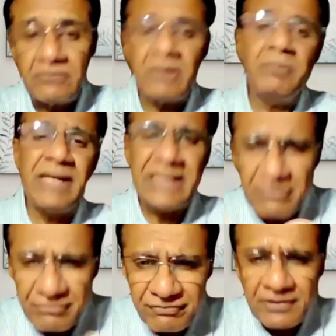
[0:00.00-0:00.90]
making them
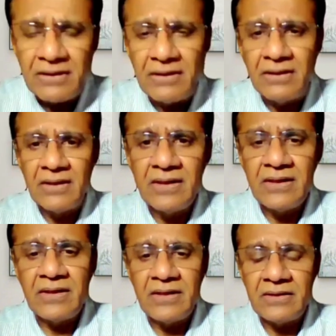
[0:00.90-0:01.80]
feel
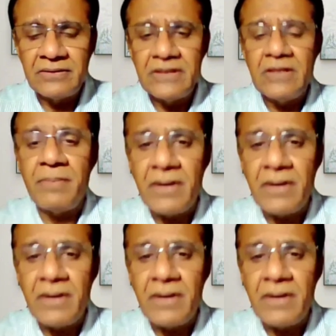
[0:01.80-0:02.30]
that they're